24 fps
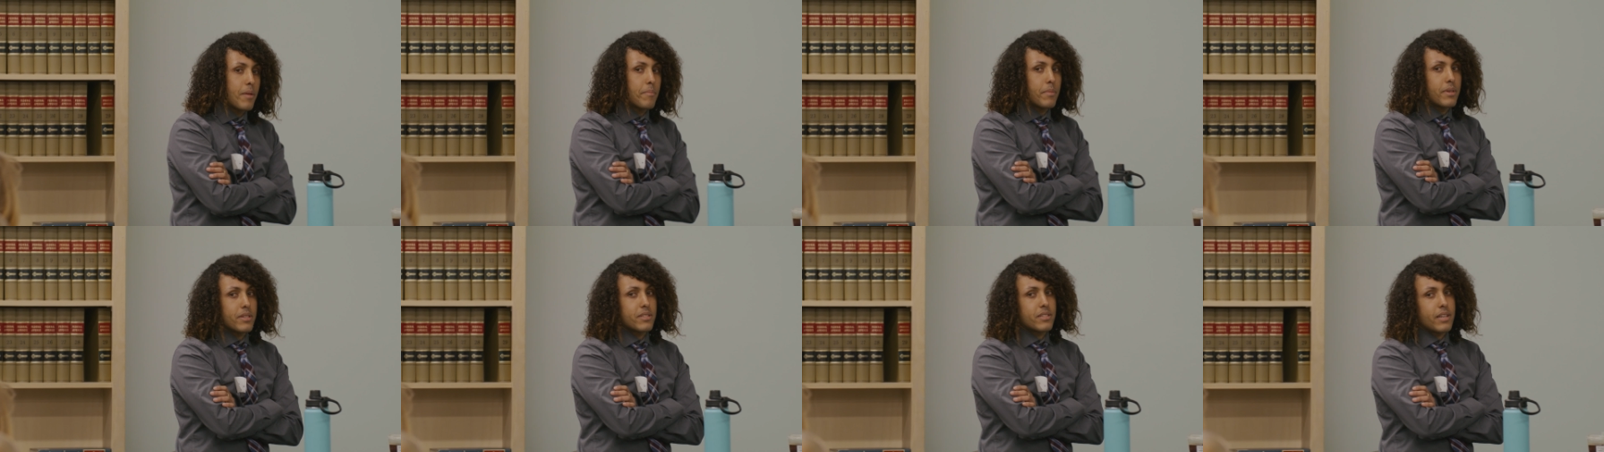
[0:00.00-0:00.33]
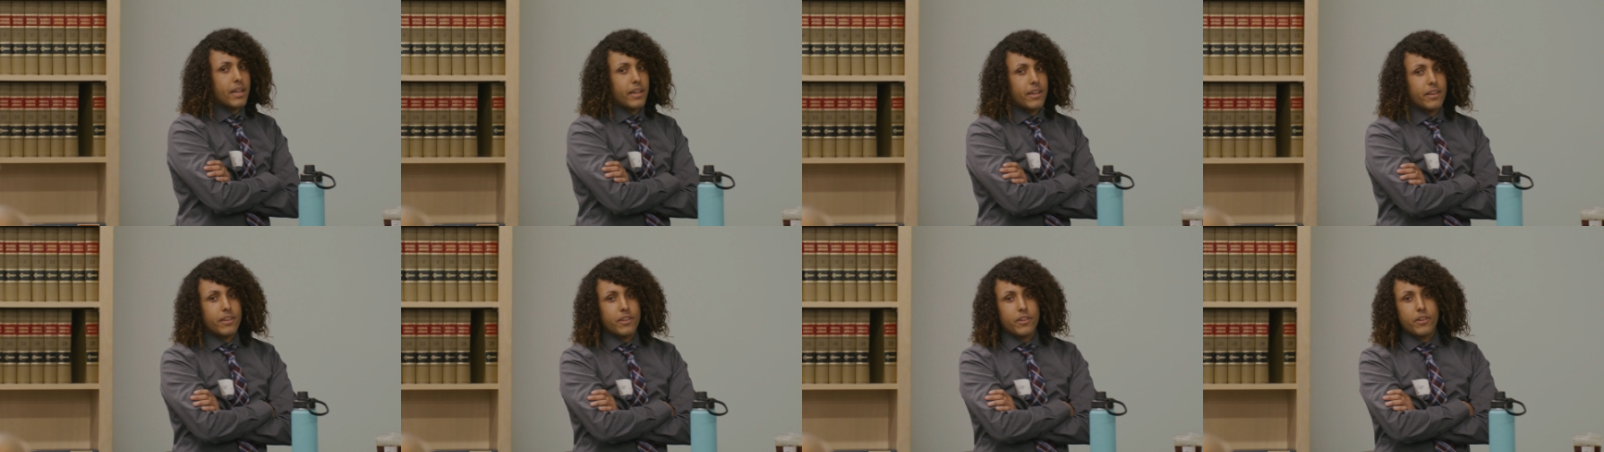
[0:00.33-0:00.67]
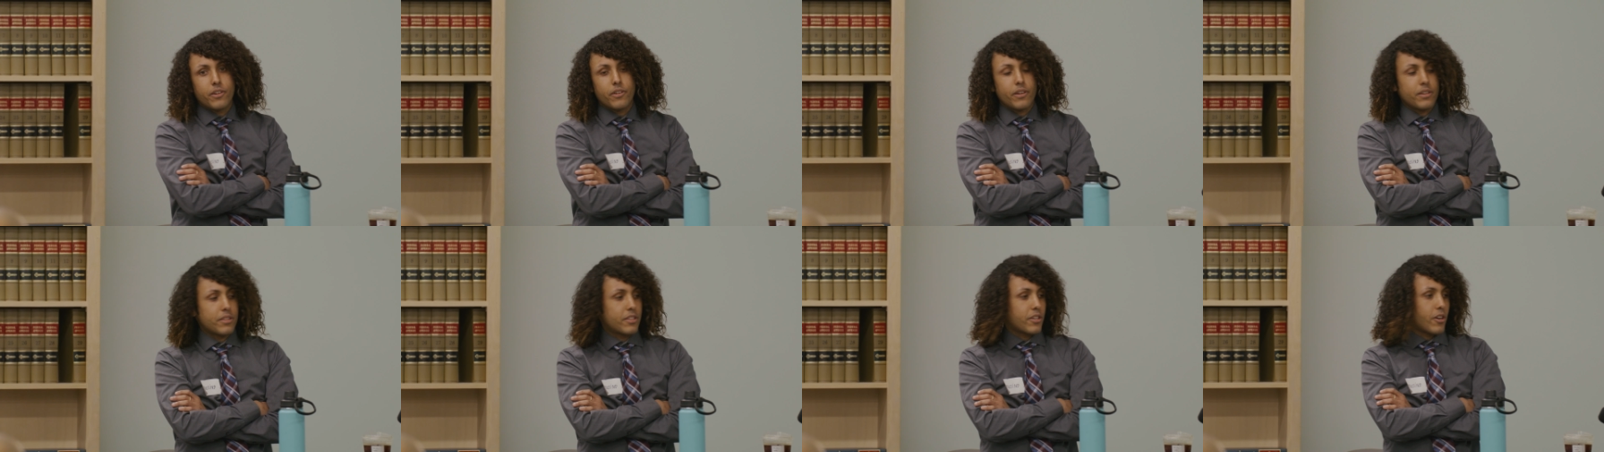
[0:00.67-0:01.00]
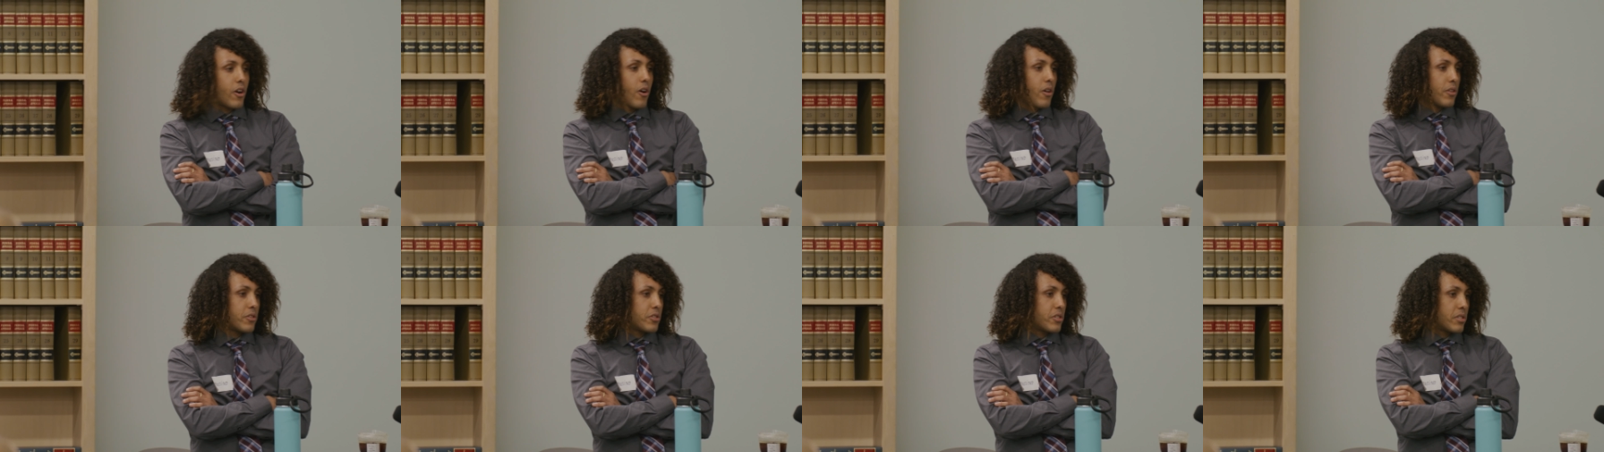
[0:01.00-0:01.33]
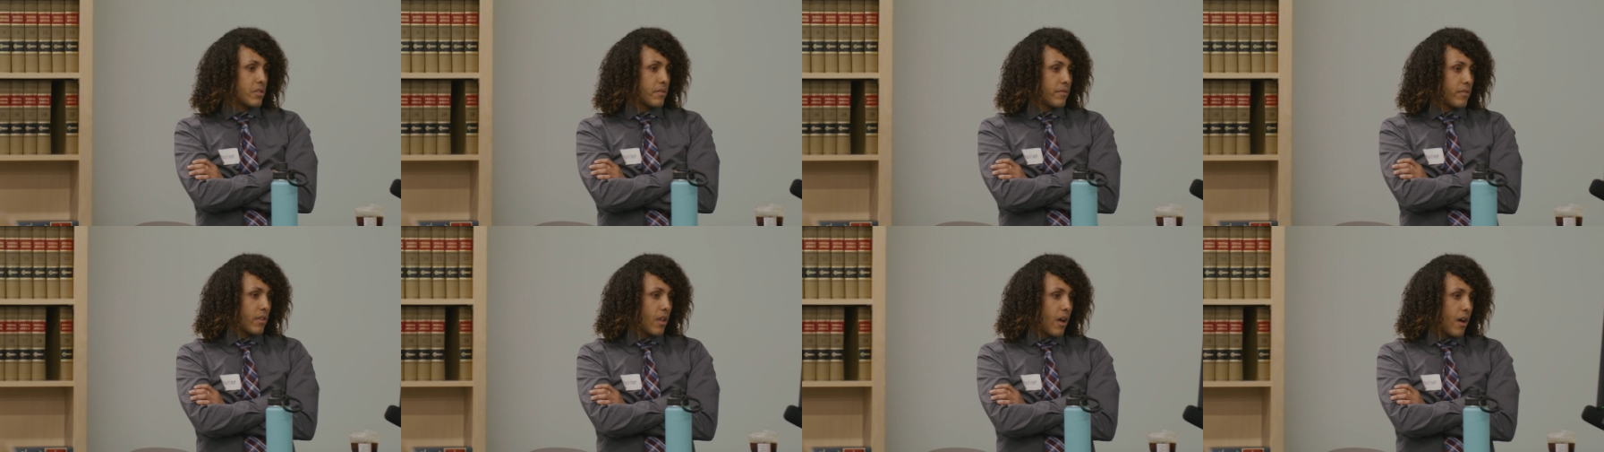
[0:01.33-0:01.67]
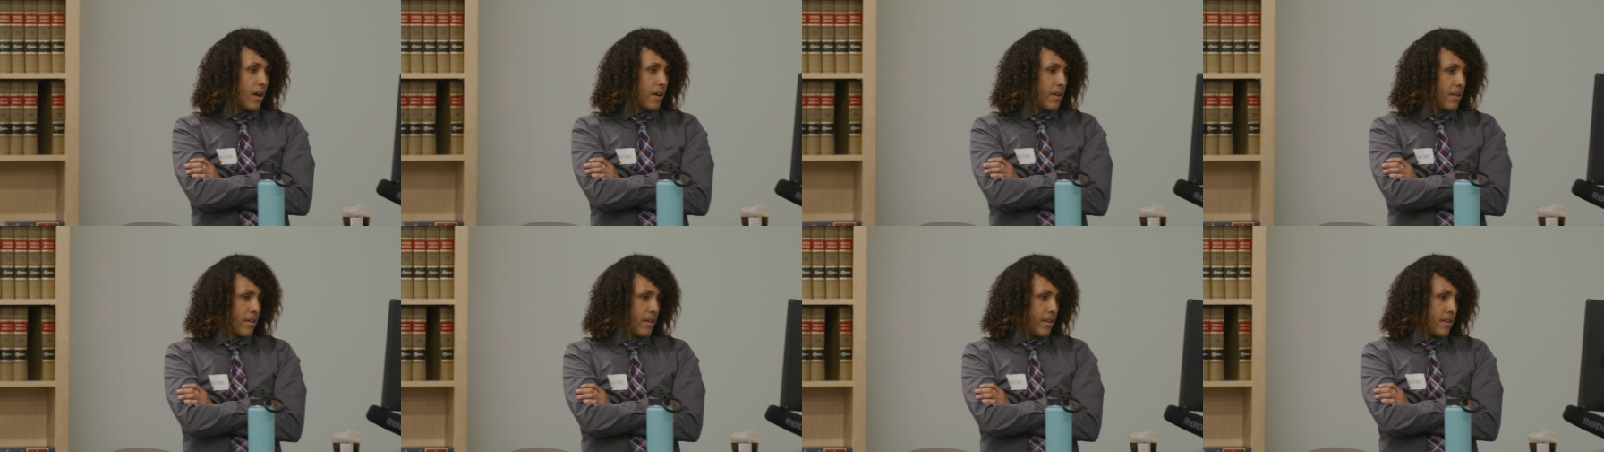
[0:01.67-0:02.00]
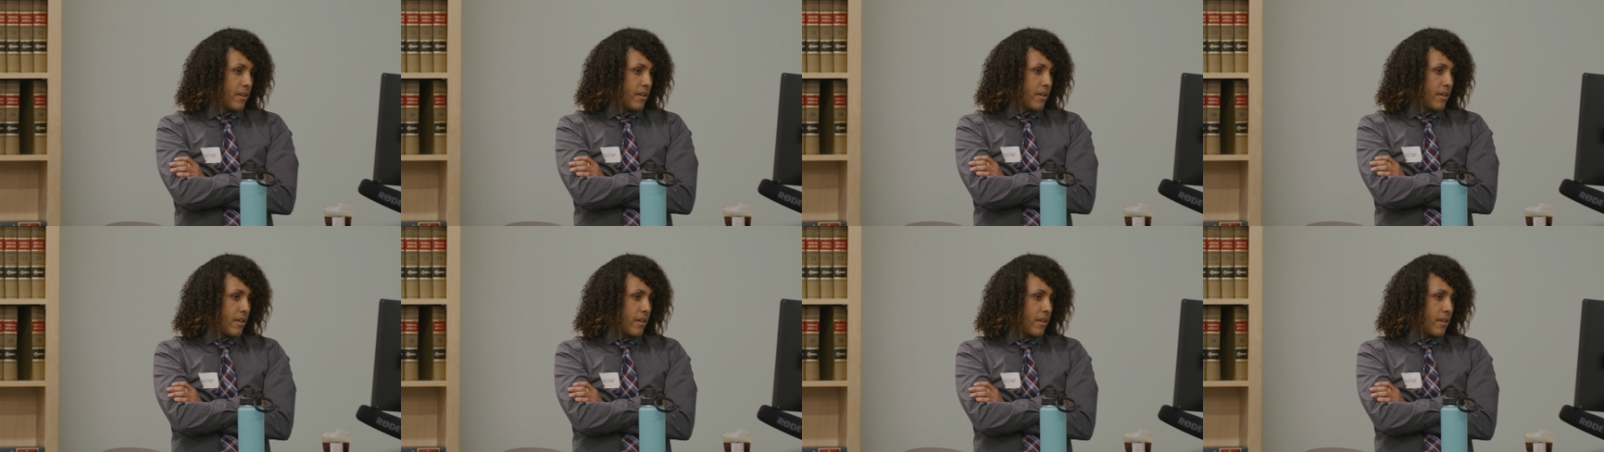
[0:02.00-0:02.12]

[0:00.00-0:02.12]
I'm a second year at the Colleges of Law.